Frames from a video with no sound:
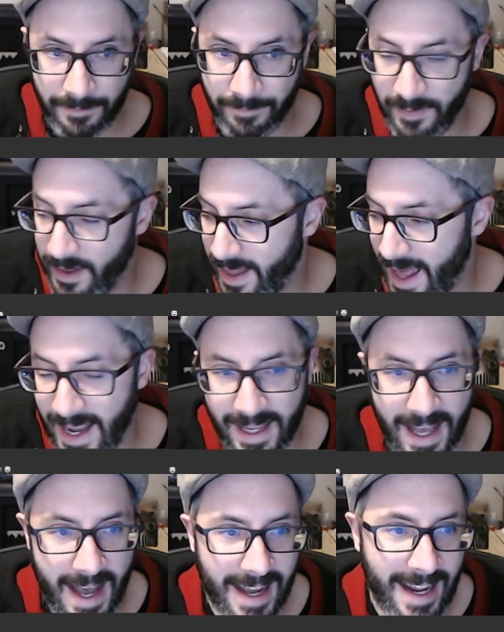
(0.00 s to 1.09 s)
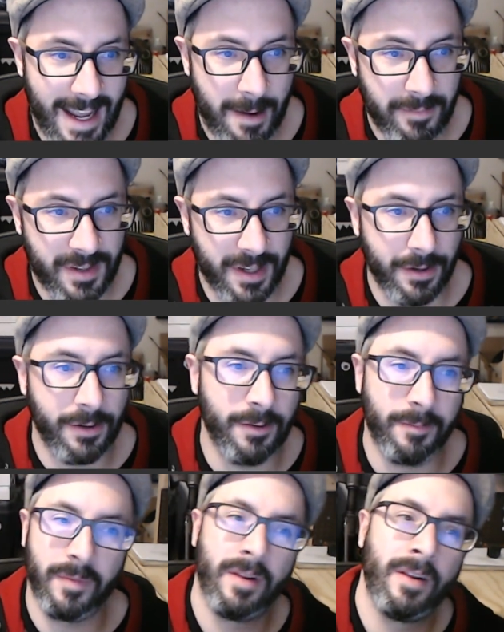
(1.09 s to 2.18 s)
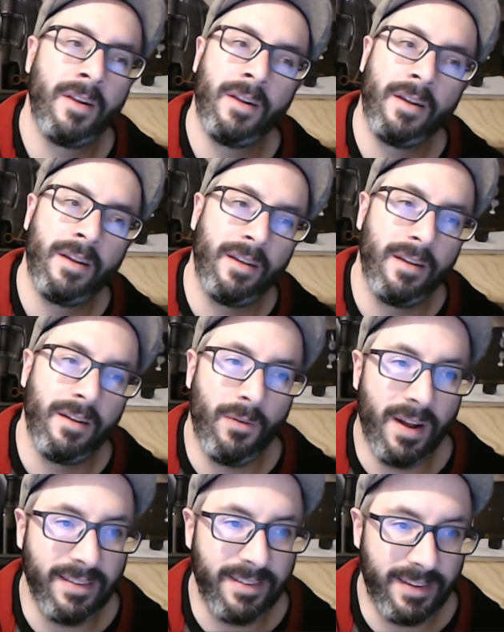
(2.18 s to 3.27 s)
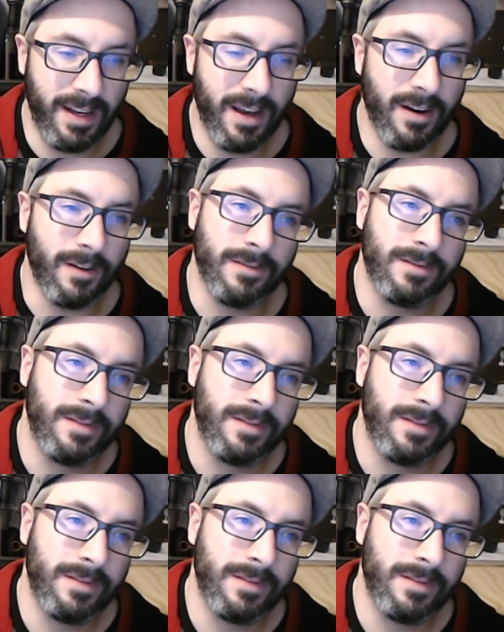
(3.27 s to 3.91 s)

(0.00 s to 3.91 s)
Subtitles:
That guy named Doom wants to know.